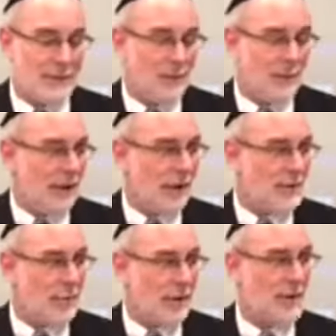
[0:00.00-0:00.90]
Tuvia
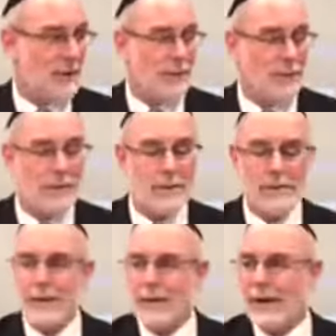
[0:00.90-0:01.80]
is pretty cool,
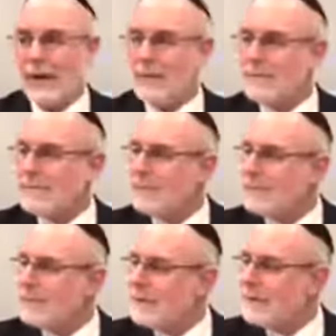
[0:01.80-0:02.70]
okay?
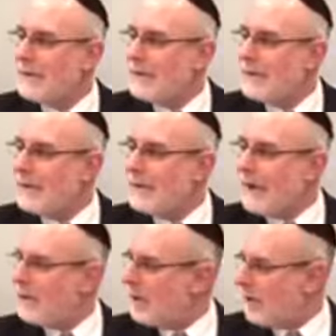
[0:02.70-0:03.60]

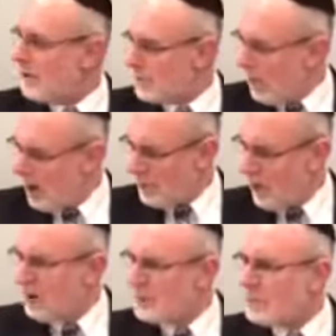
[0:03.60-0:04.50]
Because mom
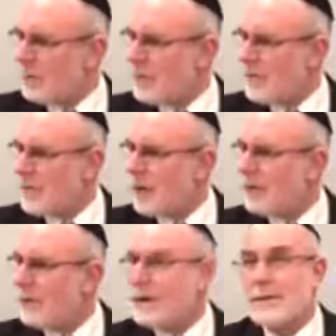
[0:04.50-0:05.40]
called him
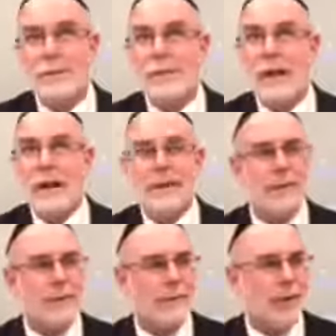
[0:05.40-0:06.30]
Tuvia because it was light
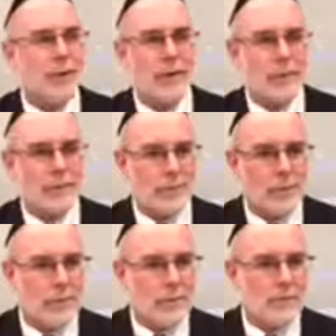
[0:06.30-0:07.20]
in the room when he was
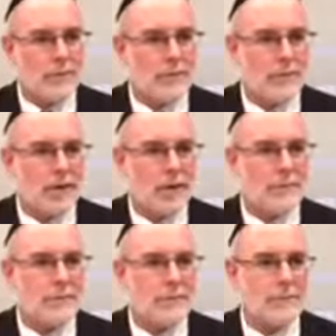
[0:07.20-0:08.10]
born,
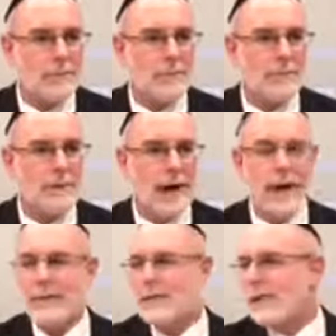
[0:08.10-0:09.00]
right? Oh.
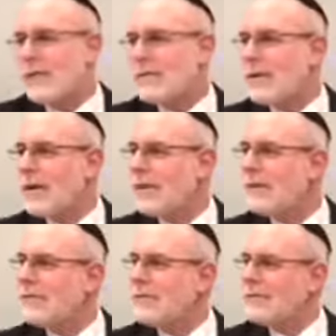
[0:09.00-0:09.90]
Yeah,
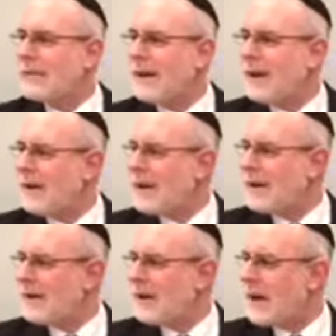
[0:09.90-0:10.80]
Avisocho. I had
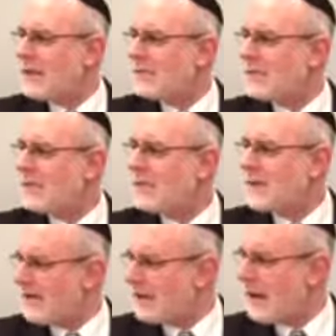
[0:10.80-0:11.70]
other names,
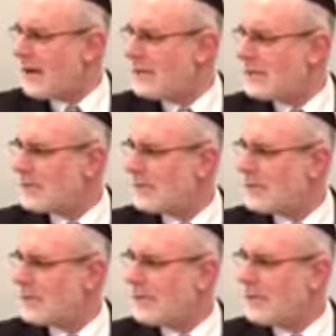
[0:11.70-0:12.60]
seven names.
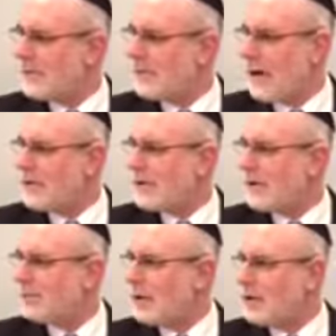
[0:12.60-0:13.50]
Why was he
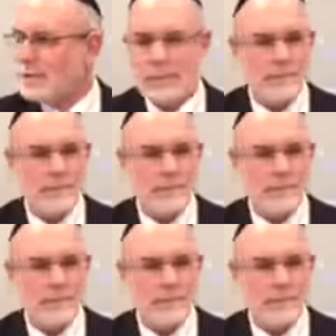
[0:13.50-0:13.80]
called Moshe?